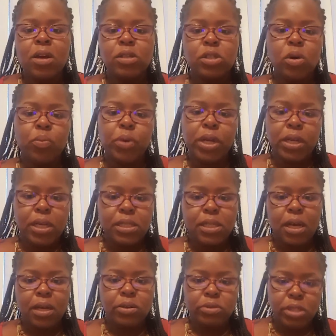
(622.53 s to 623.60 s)
So we need
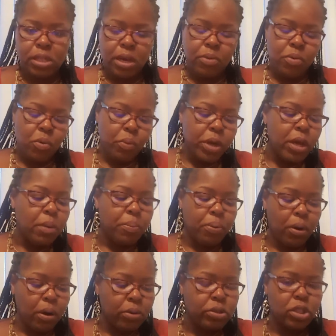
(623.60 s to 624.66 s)
to understand when we
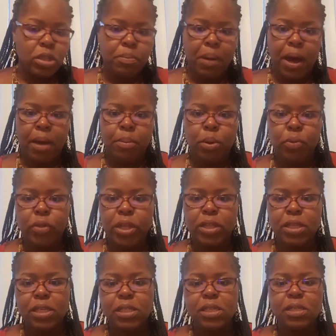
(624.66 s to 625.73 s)
approach the Bible that
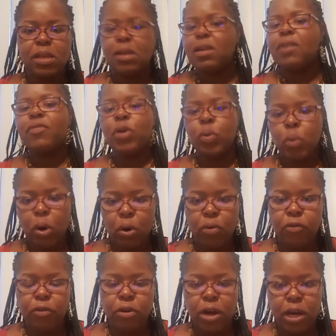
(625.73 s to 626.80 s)
this is a living
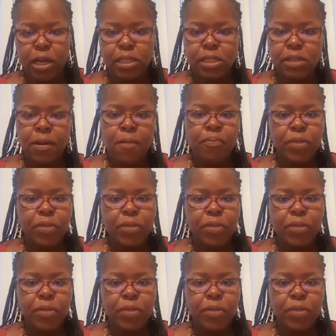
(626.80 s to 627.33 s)
word for us.